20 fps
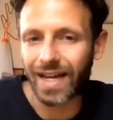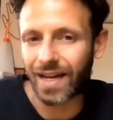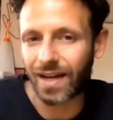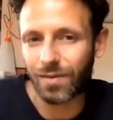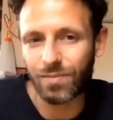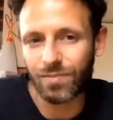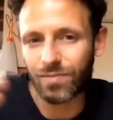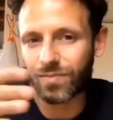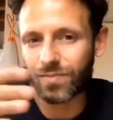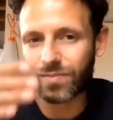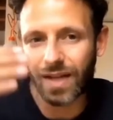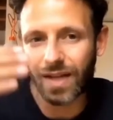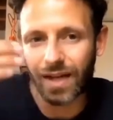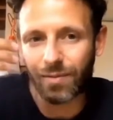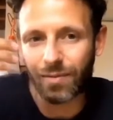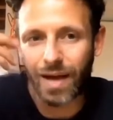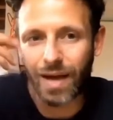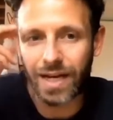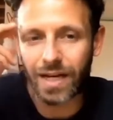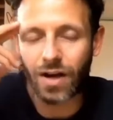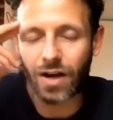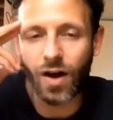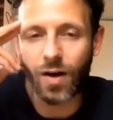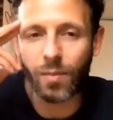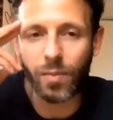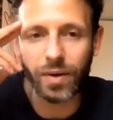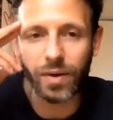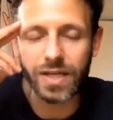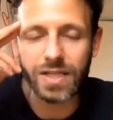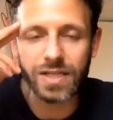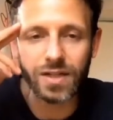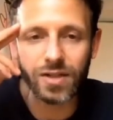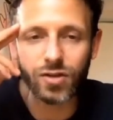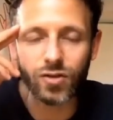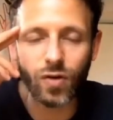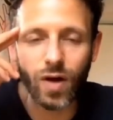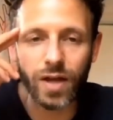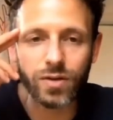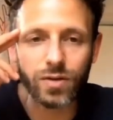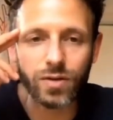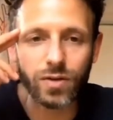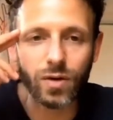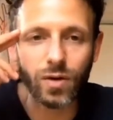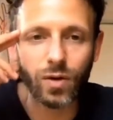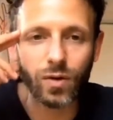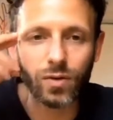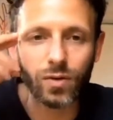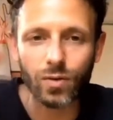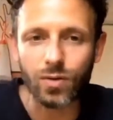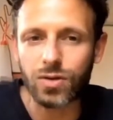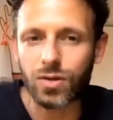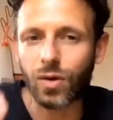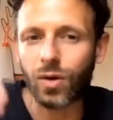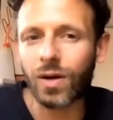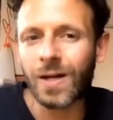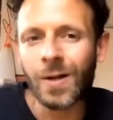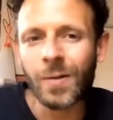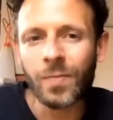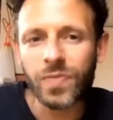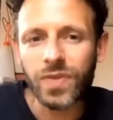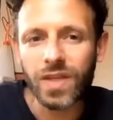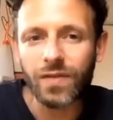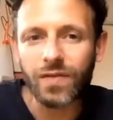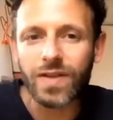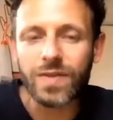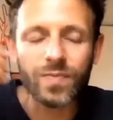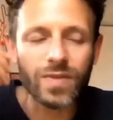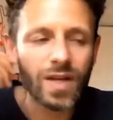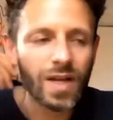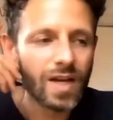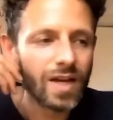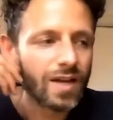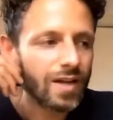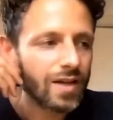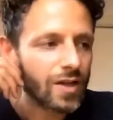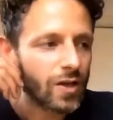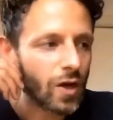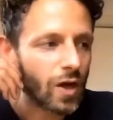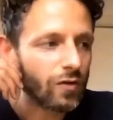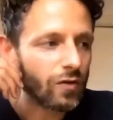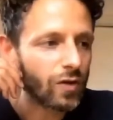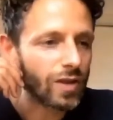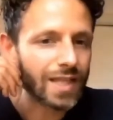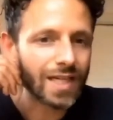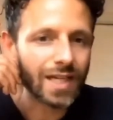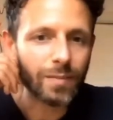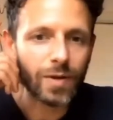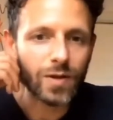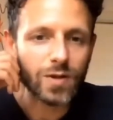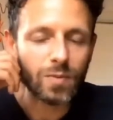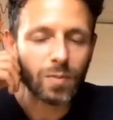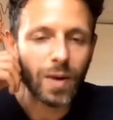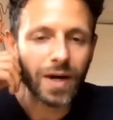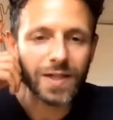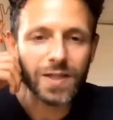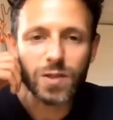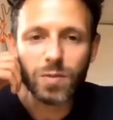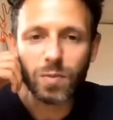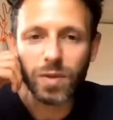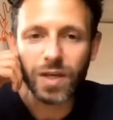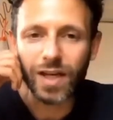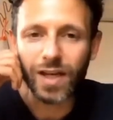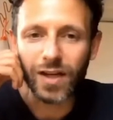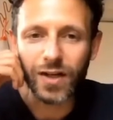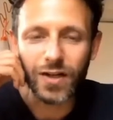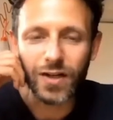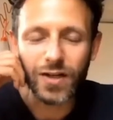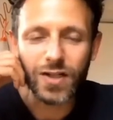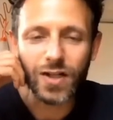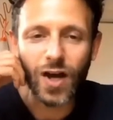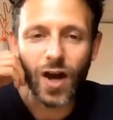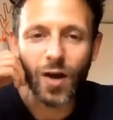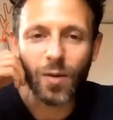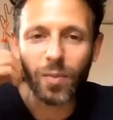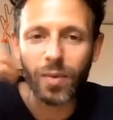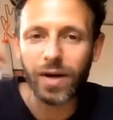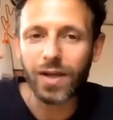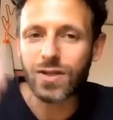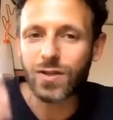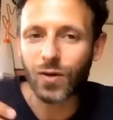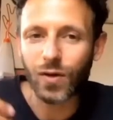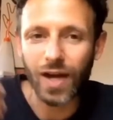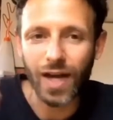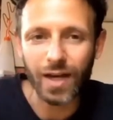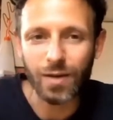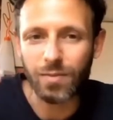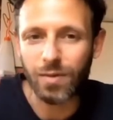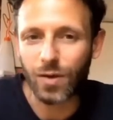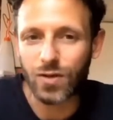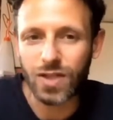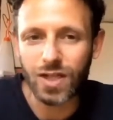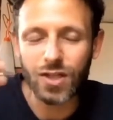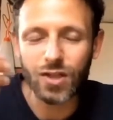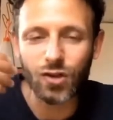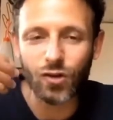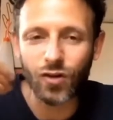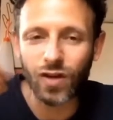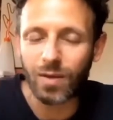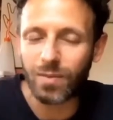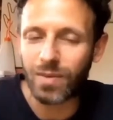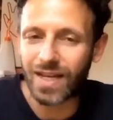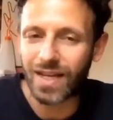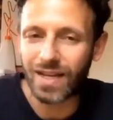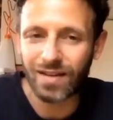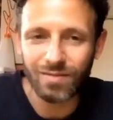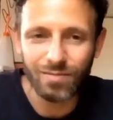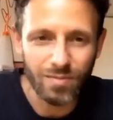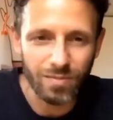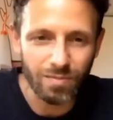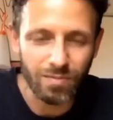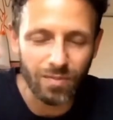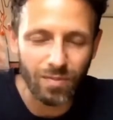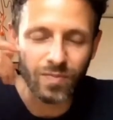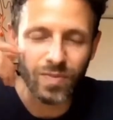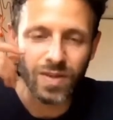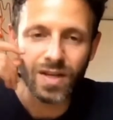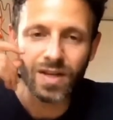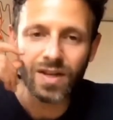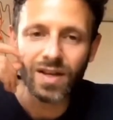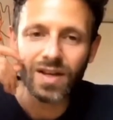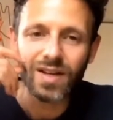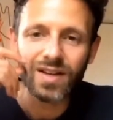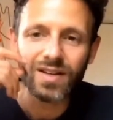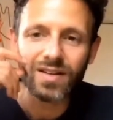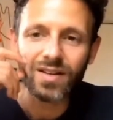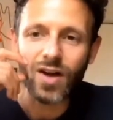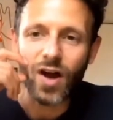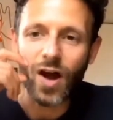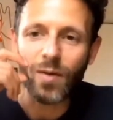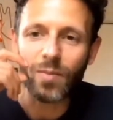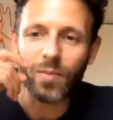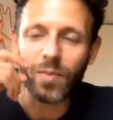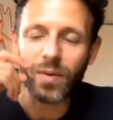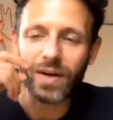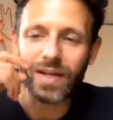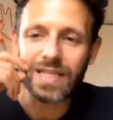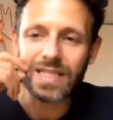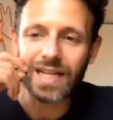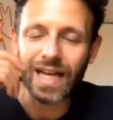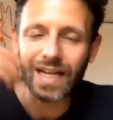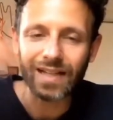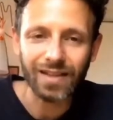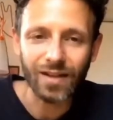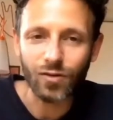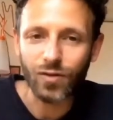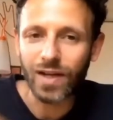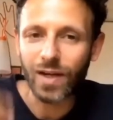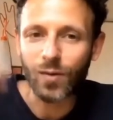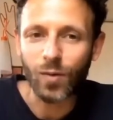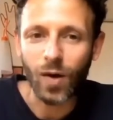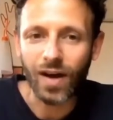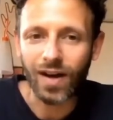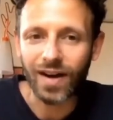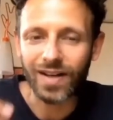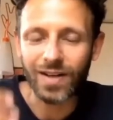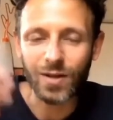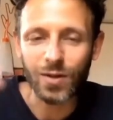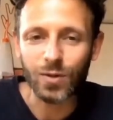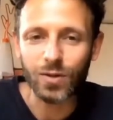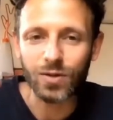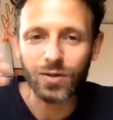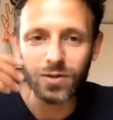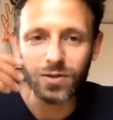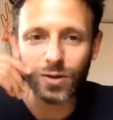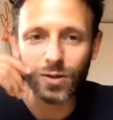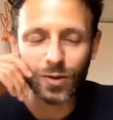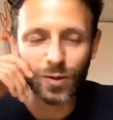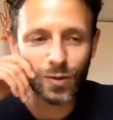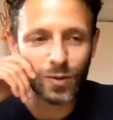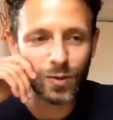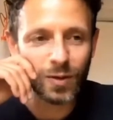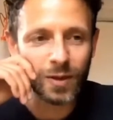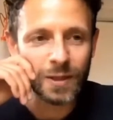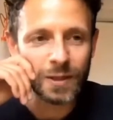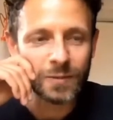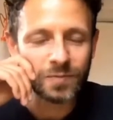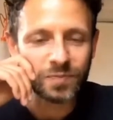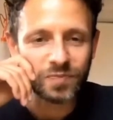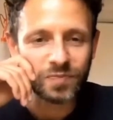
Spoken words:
like many companies are trying to go to. So even if you think about smart speakers companies or like music streaming companies, like they really wanted you to